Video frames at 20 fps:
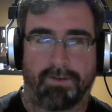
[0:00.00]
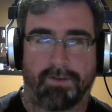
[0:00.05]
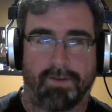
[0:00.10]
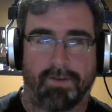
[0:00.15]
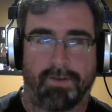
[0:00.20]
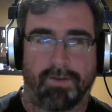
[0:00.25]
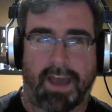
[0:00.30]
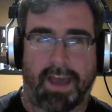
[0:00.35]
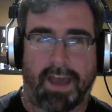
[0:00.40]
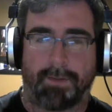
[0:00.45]
to
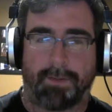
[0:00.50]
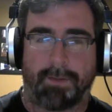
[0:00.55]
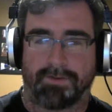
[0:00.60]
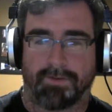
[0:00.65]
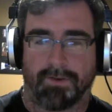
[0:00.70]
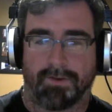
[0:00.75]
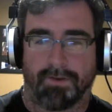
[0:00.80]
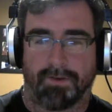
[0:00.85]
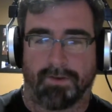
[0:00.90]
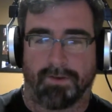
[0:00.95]

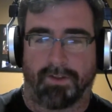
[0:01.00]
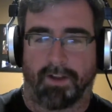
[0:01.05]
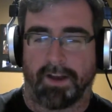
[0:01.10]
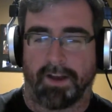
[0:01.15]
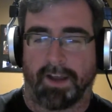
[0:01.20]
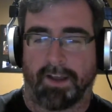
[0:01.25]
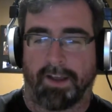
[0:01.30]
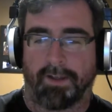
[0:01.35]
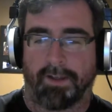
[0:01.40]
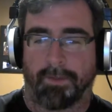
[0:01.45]
recapture the
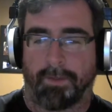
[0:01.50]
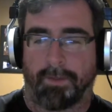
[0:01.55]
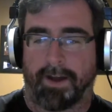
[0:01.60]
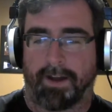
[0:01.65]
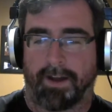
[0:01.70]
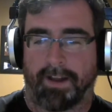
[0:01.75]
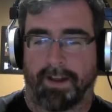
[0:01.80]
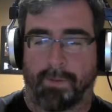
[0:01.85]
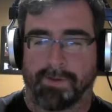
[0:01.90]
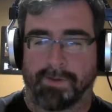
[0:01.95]
lightning in the
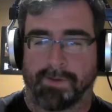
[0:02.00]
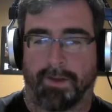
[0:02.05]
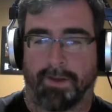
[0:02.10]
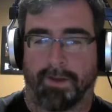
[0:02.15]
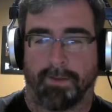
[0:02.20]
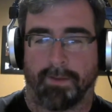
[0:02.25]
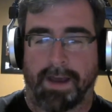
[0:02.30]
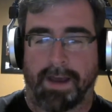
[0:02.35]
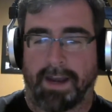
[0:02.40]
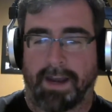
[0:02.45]
bottle that was
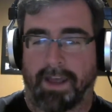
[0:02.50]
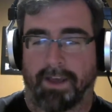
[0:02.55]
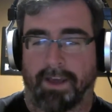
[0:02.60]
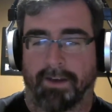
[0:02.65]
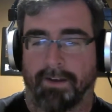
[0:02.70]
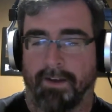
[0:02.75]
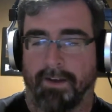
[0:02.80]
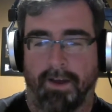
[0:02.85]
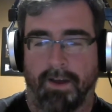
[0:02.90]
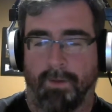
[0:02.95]

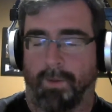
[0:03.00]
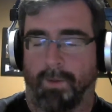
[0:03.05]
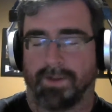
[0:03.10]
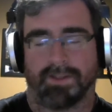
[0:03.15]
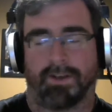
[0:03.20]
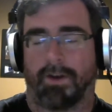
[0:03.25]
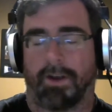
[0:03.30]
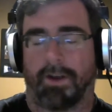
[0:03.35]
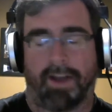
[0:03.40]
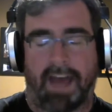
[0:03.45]
Hulkamania
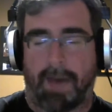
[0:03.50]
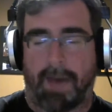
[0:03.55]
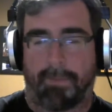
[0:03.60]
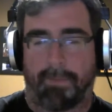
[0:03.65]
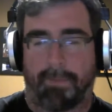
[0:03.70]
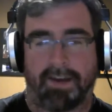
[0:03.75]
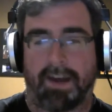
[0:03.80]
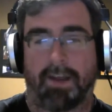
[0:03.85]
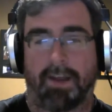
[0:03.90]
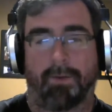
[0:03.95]
wasn't going to
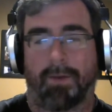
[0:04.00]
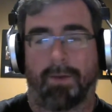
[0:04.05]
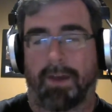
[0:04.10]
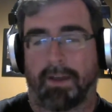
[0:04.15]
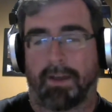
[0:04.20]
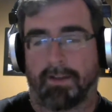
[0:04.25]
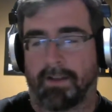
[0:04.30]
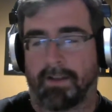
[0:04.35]
happen anyway,